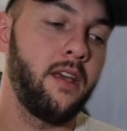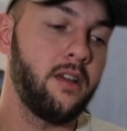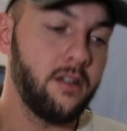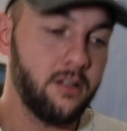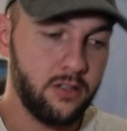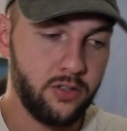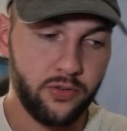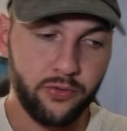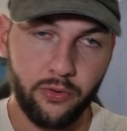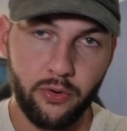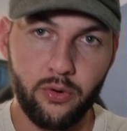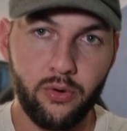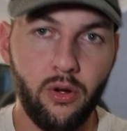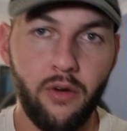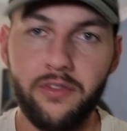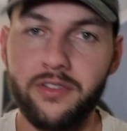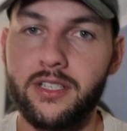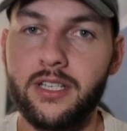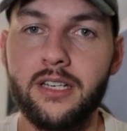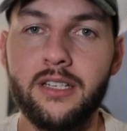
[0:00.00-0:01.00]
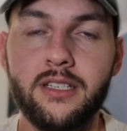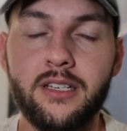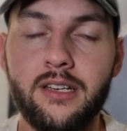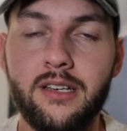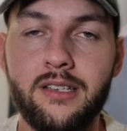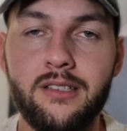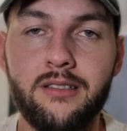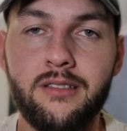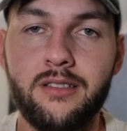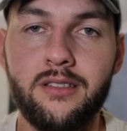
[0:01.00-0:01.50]
Drew obviously
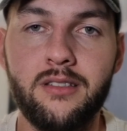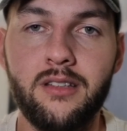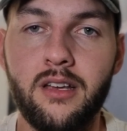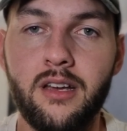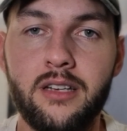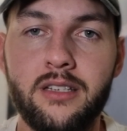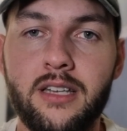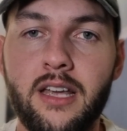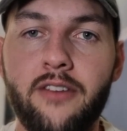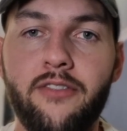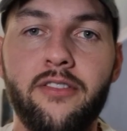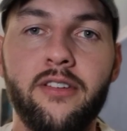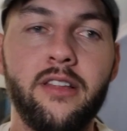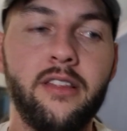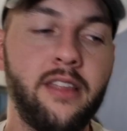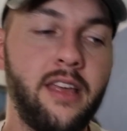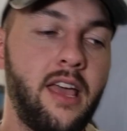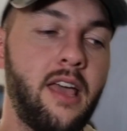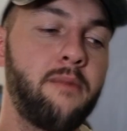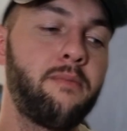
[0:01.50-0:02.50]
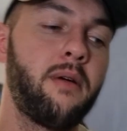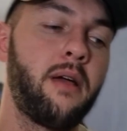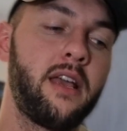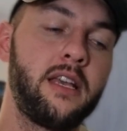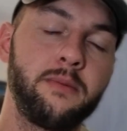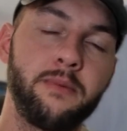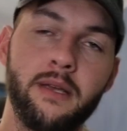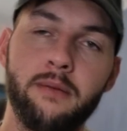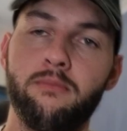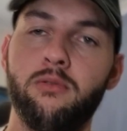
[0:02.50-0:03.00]
is a definite there, but he's
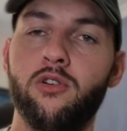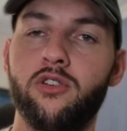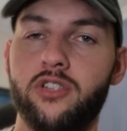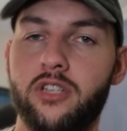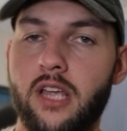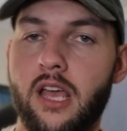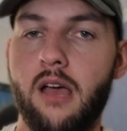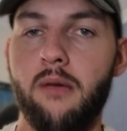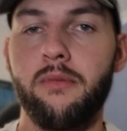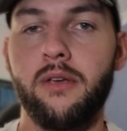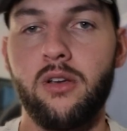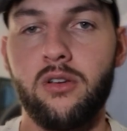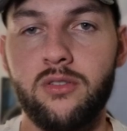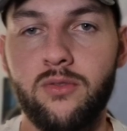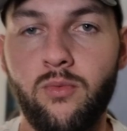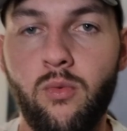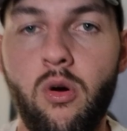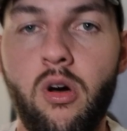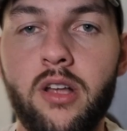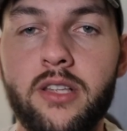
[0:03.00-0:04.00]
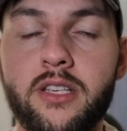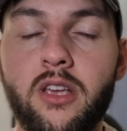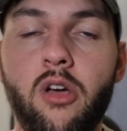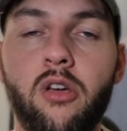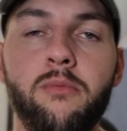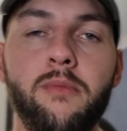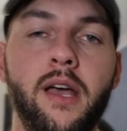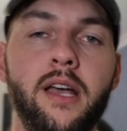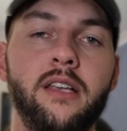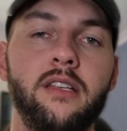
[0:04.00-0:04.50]
been pushed out because of Wines going
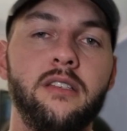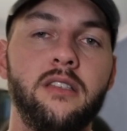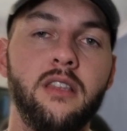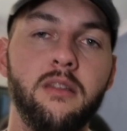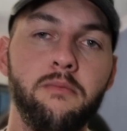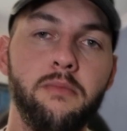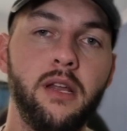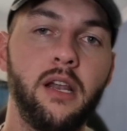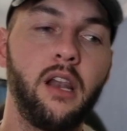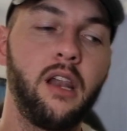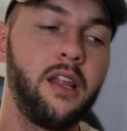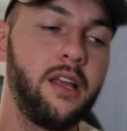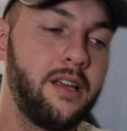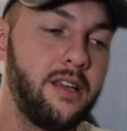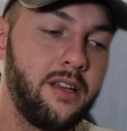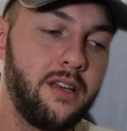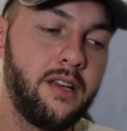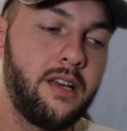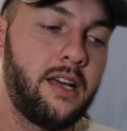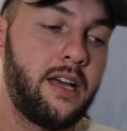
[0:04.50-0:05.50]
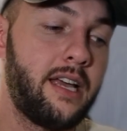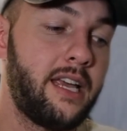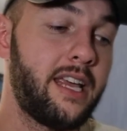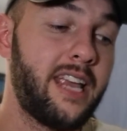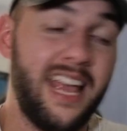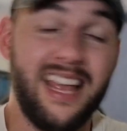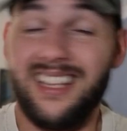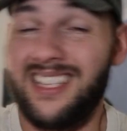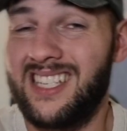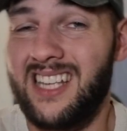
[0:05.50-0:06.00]
back into the middle. He
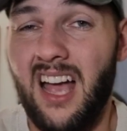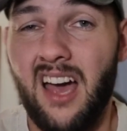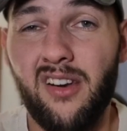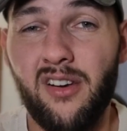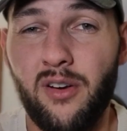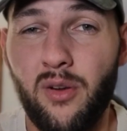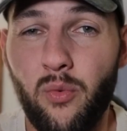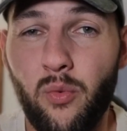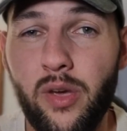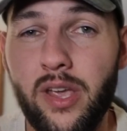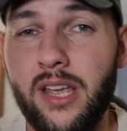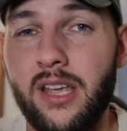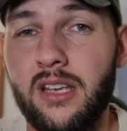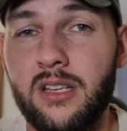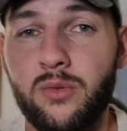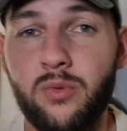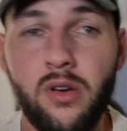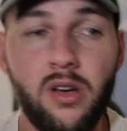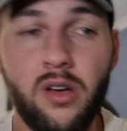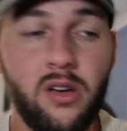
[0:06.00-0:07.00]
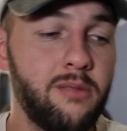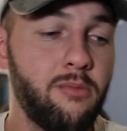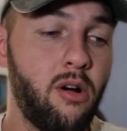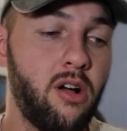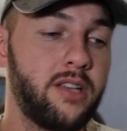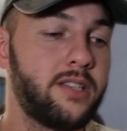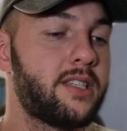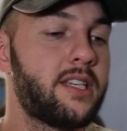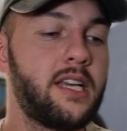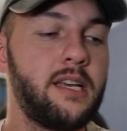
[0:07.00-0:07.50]
can start on a wing as well. You
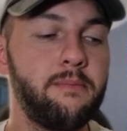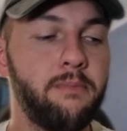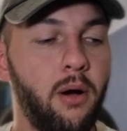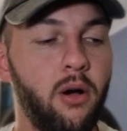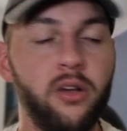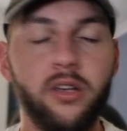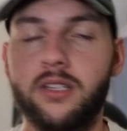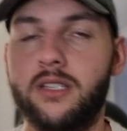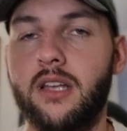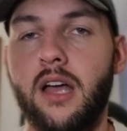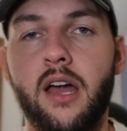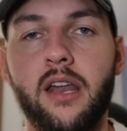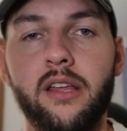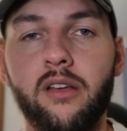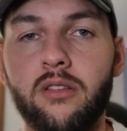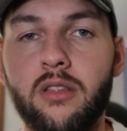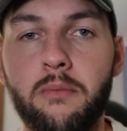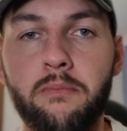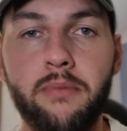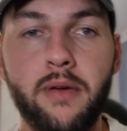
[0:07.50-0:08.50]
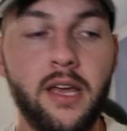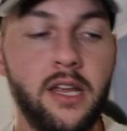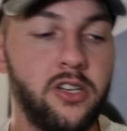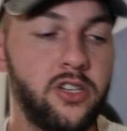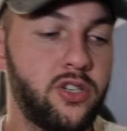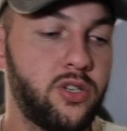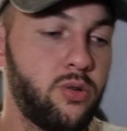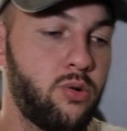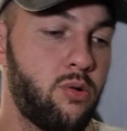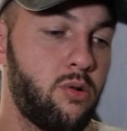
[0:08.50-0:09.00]
might see Boak starting on the
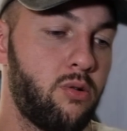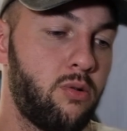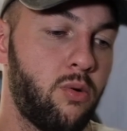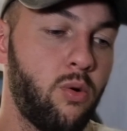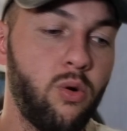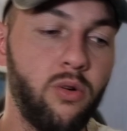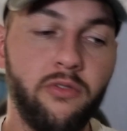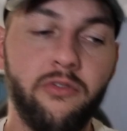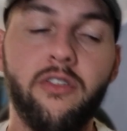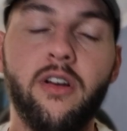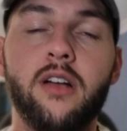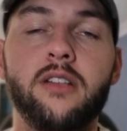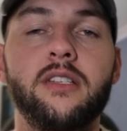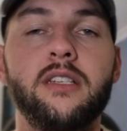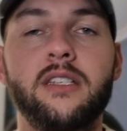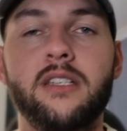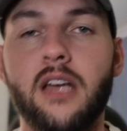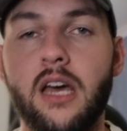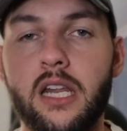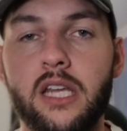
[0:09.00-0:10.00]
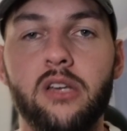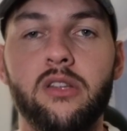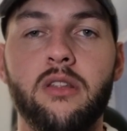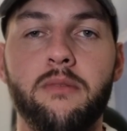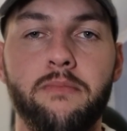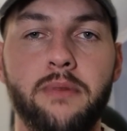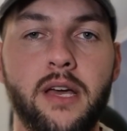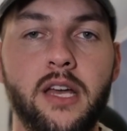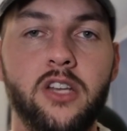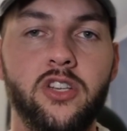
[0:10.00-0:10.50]
bench or Horne-Francis starting on the
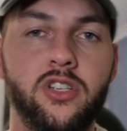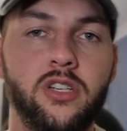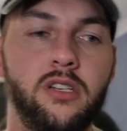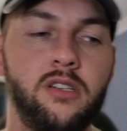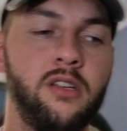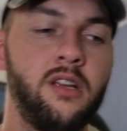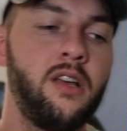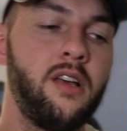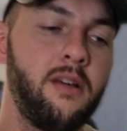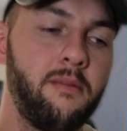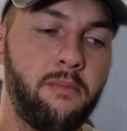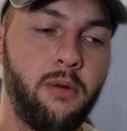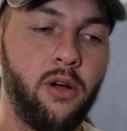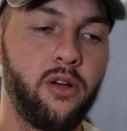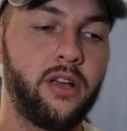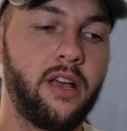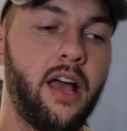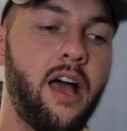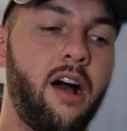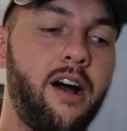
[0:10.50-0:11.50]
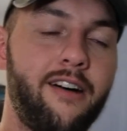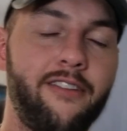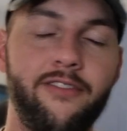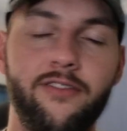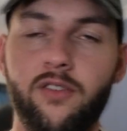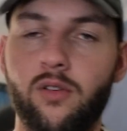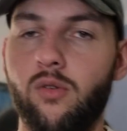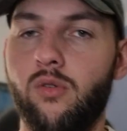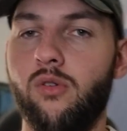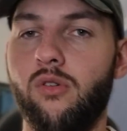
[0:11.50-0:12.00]
bench and Boak at half
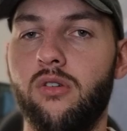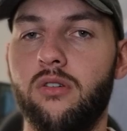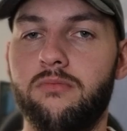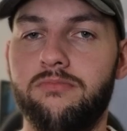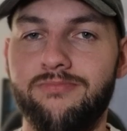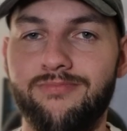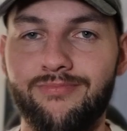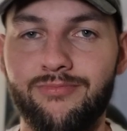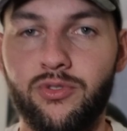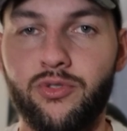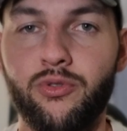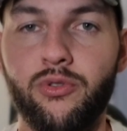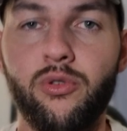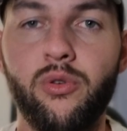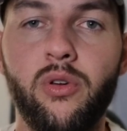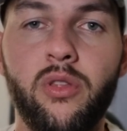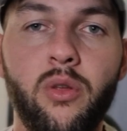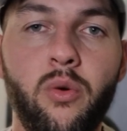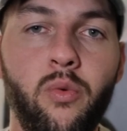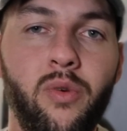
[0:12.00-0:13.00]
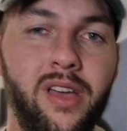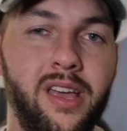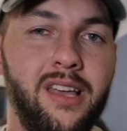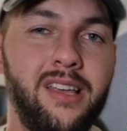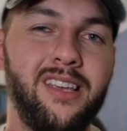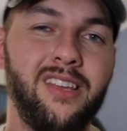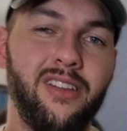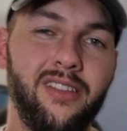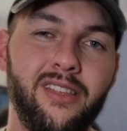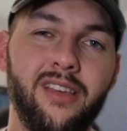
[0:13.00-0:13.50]
forward, Drew on the wing.
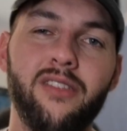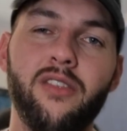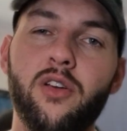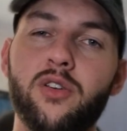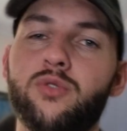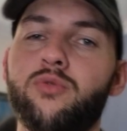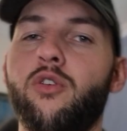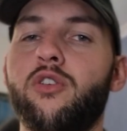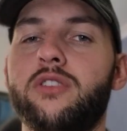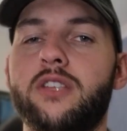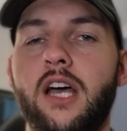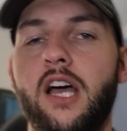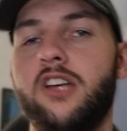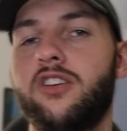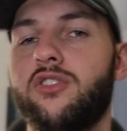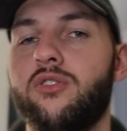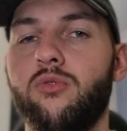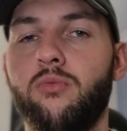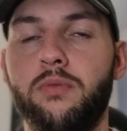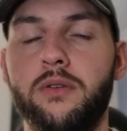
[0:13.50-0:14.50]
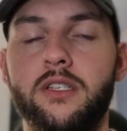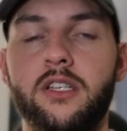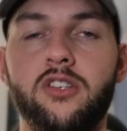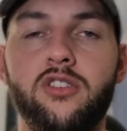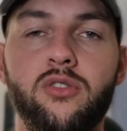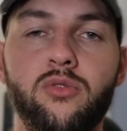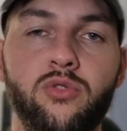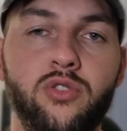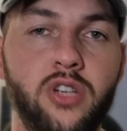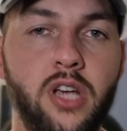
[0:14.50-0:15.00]
Those rotational
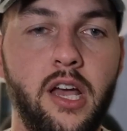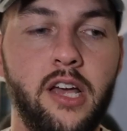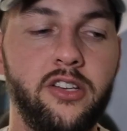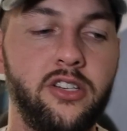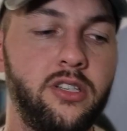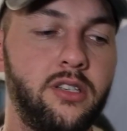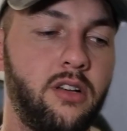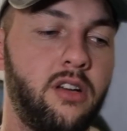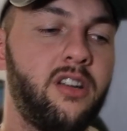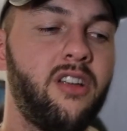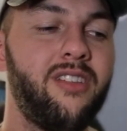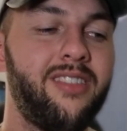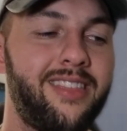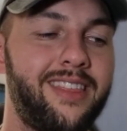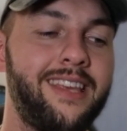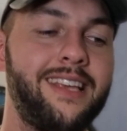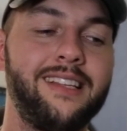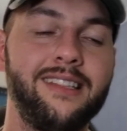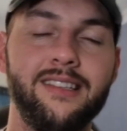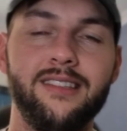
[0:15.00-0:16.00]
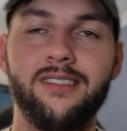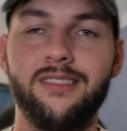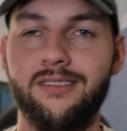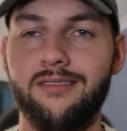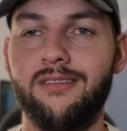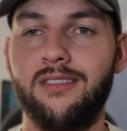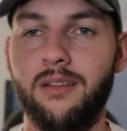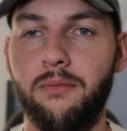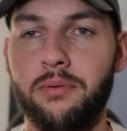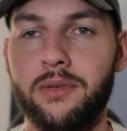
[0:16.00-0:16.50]
positional changes. I don't think
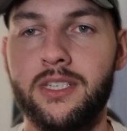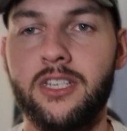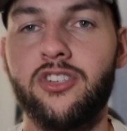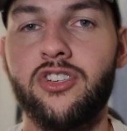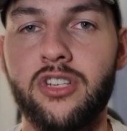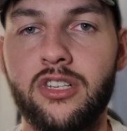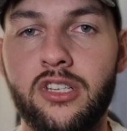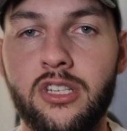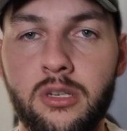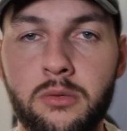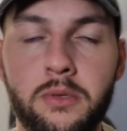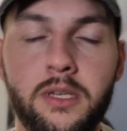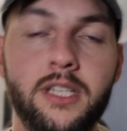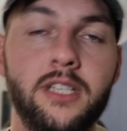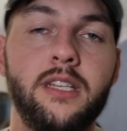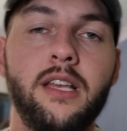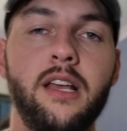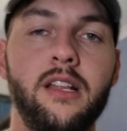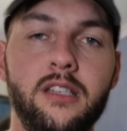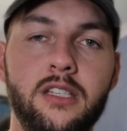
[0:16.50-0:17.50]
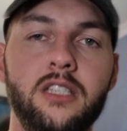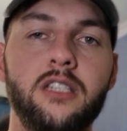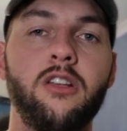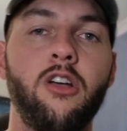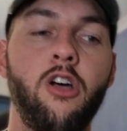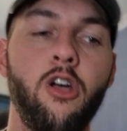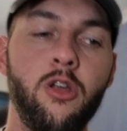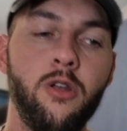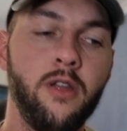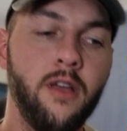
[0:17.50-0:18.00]
positions should be set in
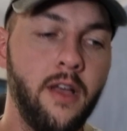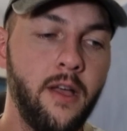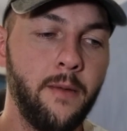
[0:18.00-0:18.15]
stone.